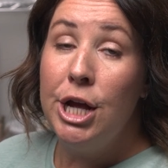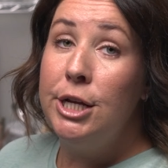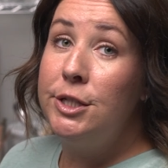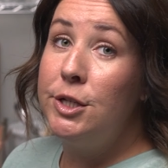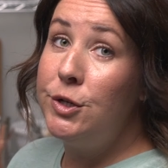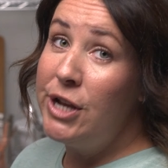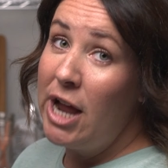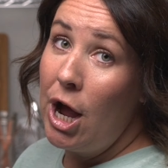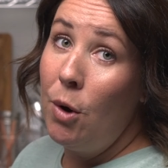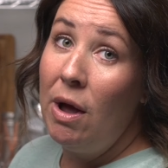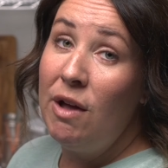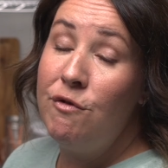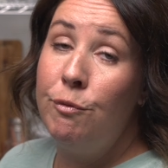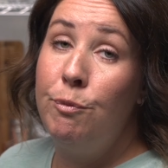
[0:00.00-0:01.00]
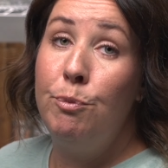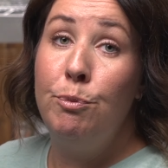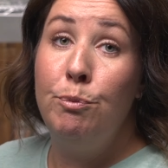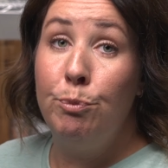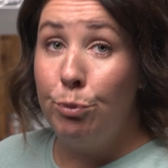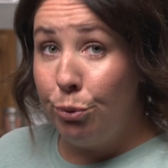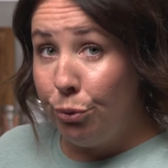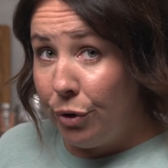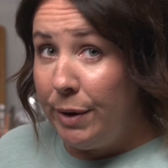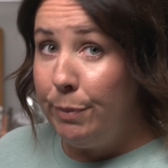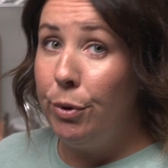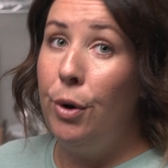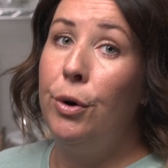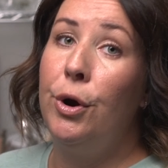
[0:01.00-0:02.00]
So now I've
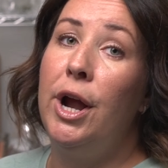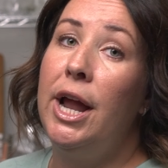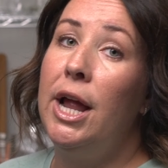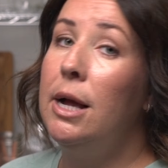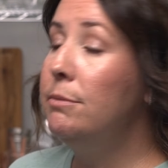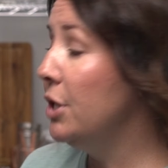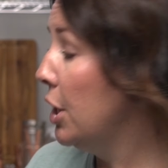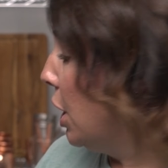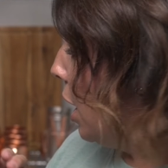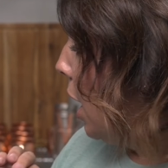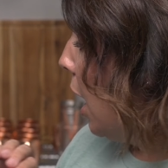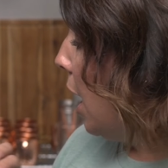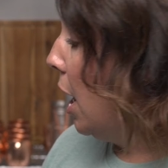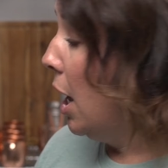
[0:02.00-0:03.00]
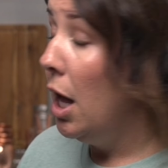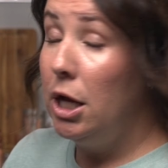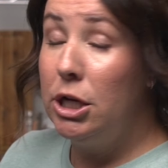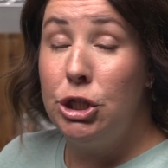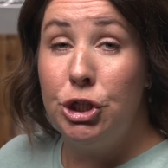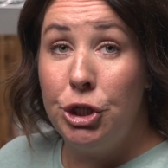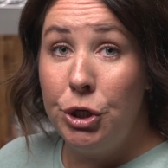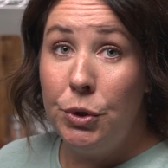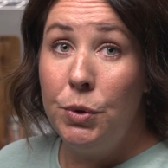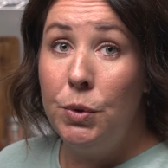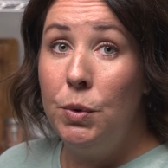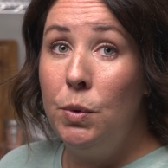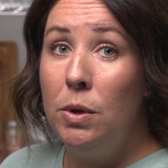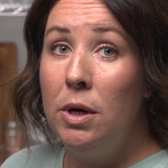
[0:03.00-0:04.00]
pre-programmed
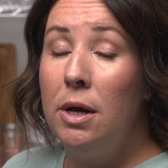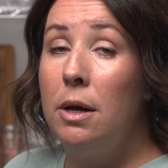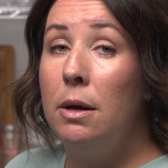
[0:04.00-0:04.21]
2